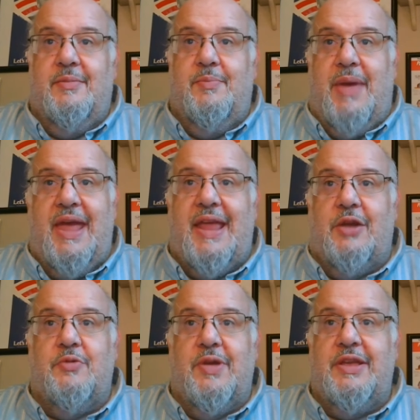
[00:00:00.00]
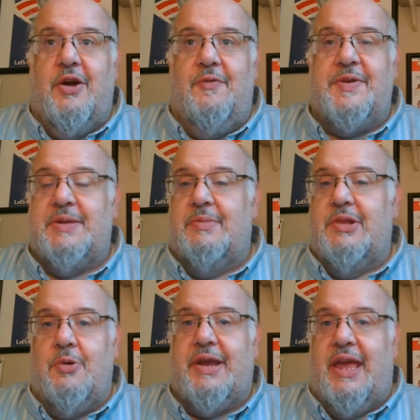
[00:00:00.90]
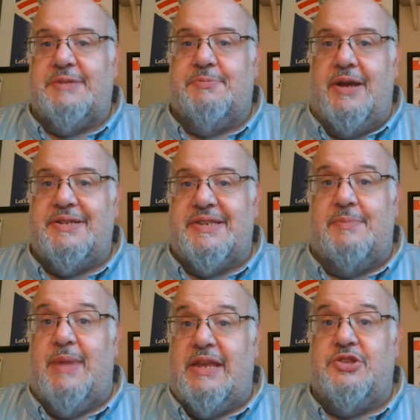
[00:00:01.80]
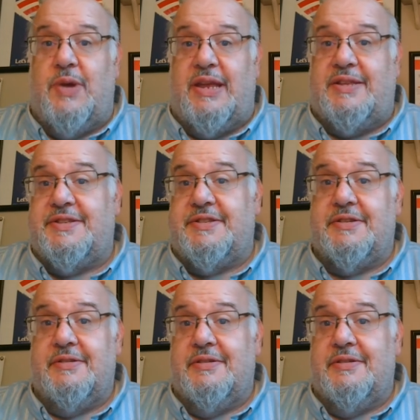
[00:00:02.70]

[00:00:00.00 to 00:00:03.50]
"Man, I could really go for some lower gas prices and mean tweets."